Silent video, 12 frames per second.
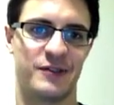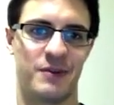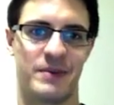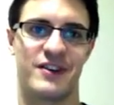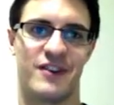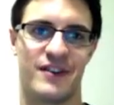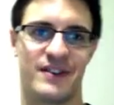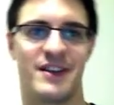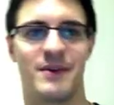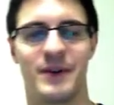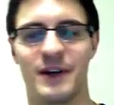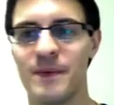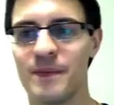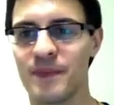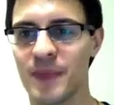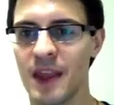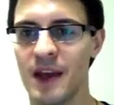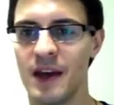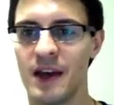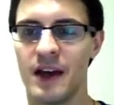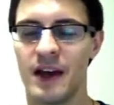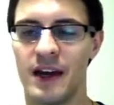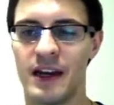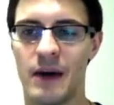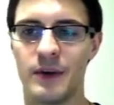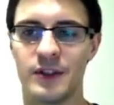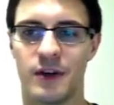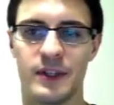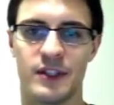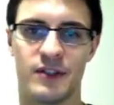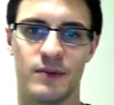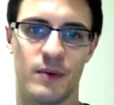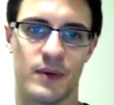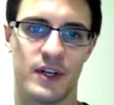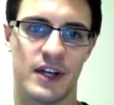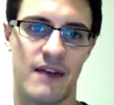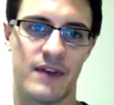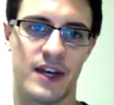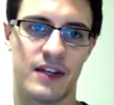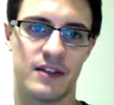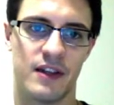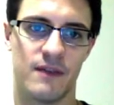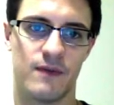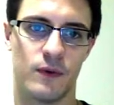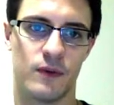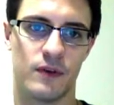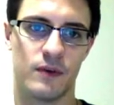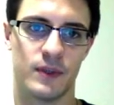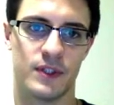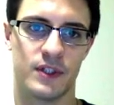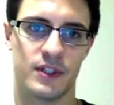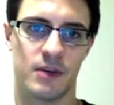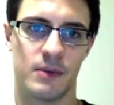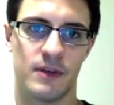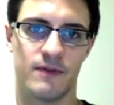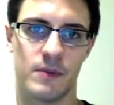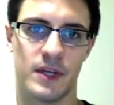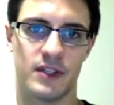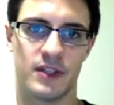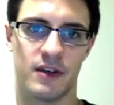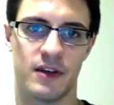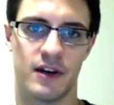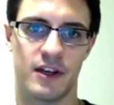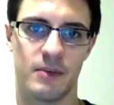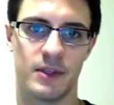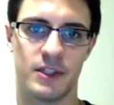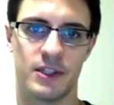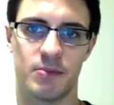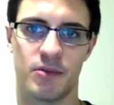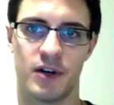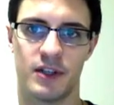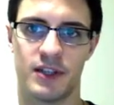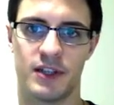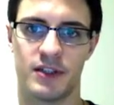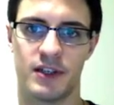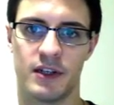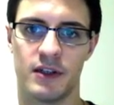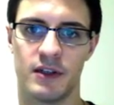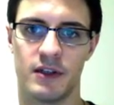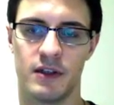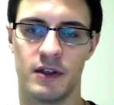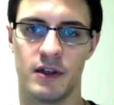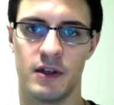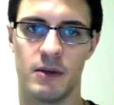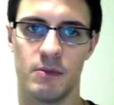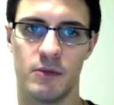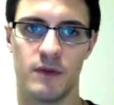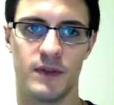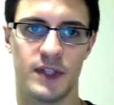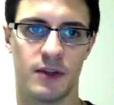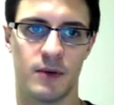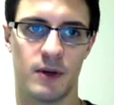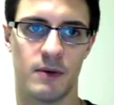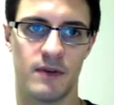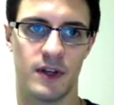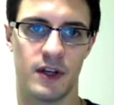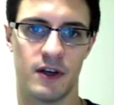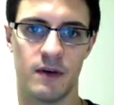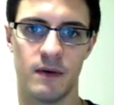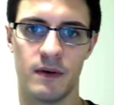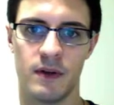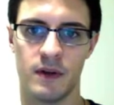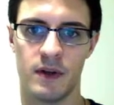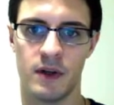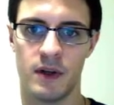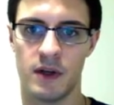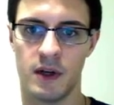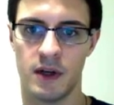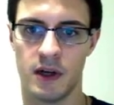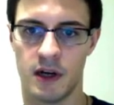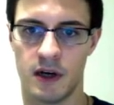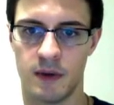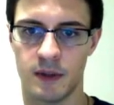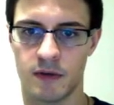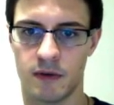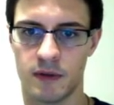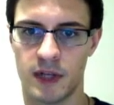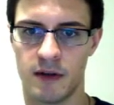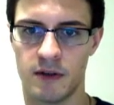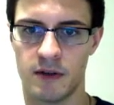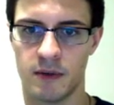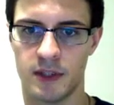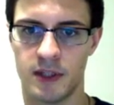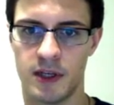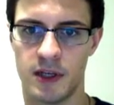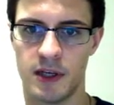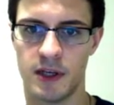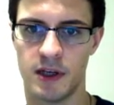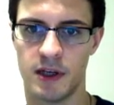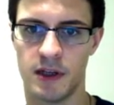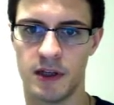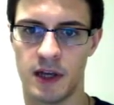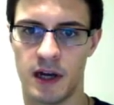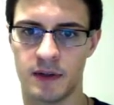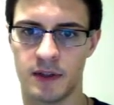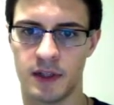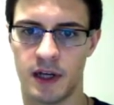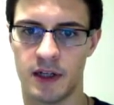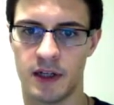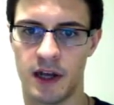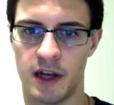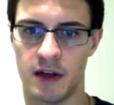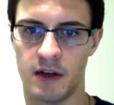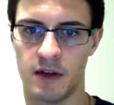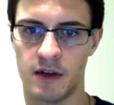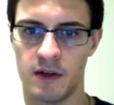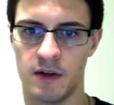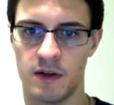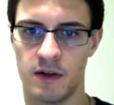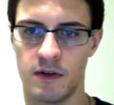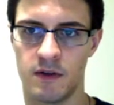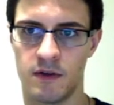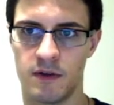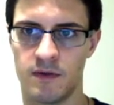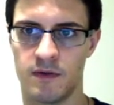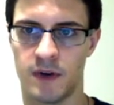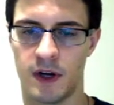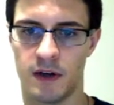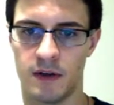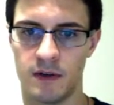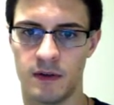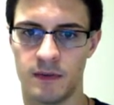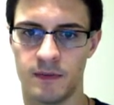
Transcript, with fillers: what I'm going to call it. There we go. And now, as always, we want to navigate to that folder, which is going to be for me inside documents, processing. Move this out the way of my video. Uh, we scroll down until we see the outside data file.